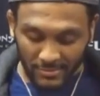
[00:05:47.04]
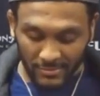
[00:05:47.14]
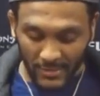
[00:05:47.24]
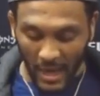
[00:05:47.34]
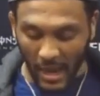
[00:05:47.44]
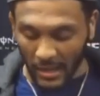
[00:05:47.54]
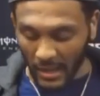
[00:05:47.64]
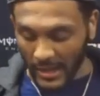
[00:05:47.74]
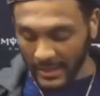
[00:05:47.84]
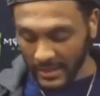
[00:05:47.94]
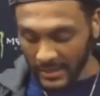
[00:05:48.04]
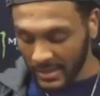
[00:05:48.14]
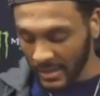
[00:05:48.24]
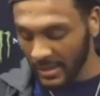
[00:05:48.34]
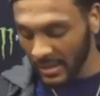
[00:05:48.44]
Nah, I like this
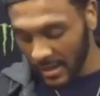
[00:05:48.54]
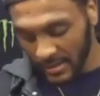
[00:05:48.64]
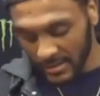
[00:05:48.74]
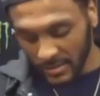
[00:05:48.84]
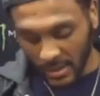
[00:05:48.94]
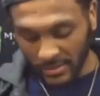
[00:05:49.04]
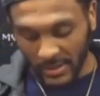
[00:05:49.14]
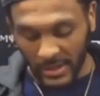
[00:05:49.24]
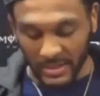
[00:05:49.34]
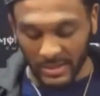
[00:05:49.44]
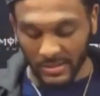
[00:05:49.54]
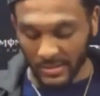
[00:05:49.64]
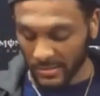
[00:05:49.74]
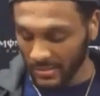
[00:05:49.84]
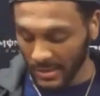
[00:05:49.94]
thing, dog. This is motivation.
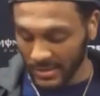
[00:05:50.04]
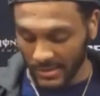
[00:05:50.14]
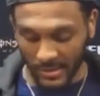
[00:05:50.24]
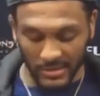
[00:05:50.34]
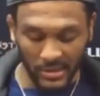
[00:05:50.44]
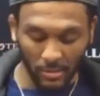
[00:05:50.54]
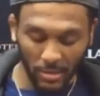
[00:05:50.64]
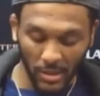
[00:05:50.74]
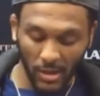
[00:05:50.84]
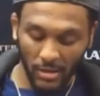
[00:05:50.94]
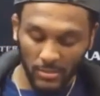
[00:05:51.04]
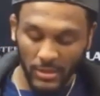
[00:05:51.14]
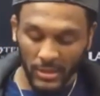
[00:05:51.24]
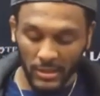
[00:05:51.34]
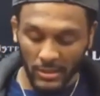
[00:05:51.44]
This don't belong to
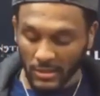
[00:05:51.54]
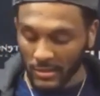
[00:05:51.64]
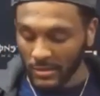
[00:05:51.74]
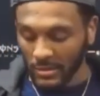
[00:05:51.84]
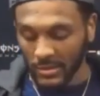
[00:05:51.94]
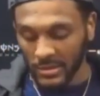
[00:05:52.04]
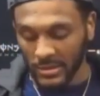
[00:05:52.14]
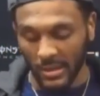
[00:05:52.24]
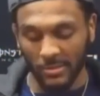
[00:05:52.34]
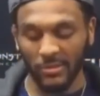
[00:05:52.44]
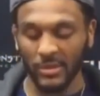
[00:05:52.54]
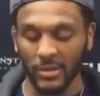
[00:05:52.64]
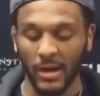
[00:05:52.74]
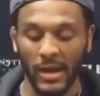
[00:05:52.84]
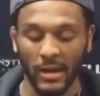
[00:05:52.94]
me. This is up for the
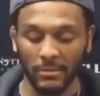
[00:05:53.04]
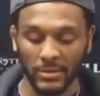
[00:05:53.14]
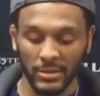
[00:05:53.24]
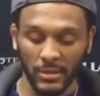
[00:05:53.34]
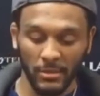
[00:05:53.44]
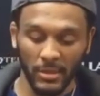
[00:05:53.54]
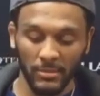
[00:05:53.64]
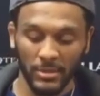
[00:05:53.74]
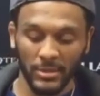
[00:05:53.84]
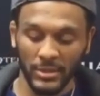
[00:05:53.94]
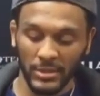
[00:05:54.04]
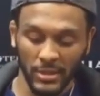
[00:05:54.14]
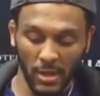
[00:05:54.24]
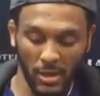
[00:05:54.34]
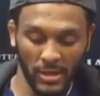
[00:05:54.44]
grabs, you know what I mean?
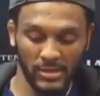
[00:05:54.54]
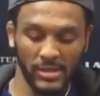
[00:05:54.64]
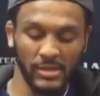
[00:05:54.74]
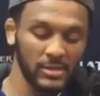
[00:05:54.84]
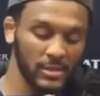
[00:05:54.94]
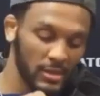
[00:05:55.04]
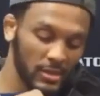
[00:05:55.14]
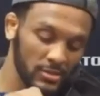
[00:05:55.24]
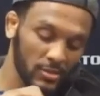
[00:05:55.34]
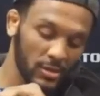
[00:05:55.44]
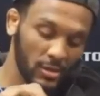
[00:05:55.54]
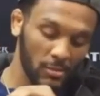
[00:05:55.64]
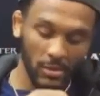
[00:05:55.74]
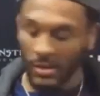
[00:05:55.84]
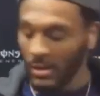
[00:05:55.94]
Patricio has his that he's won,
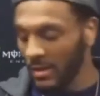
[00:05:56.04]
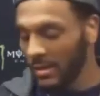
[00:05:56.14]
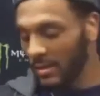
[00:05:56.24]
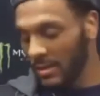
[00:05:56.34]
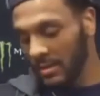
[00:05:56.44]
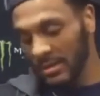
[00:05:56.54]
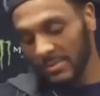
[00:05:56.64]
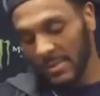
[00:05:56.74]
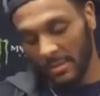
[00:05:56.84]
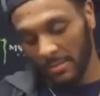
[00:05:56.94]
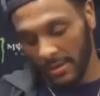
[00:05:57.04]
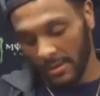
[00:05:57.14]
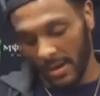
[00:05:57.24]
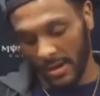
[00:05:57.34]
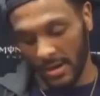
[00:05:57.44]
but this bad boy
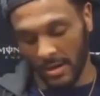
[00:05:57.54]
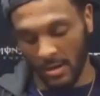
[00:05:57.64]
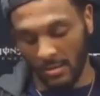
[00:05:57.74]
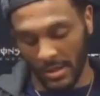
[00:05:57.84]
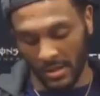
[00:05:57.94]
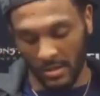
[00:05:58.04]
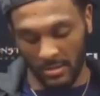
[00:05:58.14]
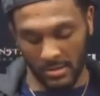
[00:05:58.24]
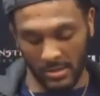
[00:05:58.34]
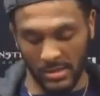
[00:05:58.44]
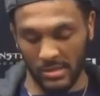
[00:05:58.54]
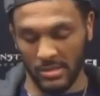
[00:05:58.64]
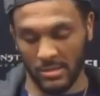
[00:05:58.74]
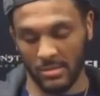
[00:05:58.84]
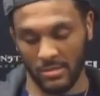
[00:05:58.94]
right here, nobody owns this.
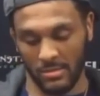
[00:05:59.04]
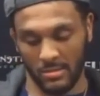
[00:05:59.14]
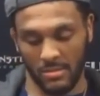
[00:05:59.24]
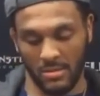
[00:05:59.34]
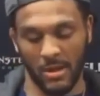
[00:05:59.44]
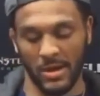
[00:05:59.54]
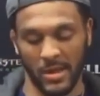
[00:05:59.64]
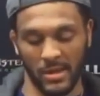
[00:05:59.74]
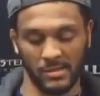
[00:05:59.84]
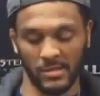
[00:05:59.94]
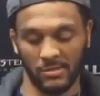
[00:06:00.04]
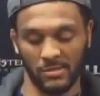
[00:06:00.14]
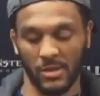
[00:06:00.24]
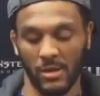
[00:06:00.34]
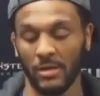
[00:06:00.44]
Nobody has this
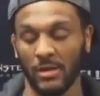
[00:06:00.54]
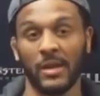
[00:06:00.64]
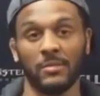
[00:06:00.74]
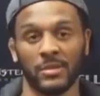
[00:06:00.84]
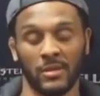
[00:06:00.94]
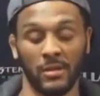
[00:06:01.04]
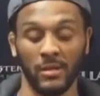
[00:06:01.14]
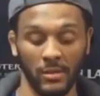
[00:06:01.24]
with all the names on it.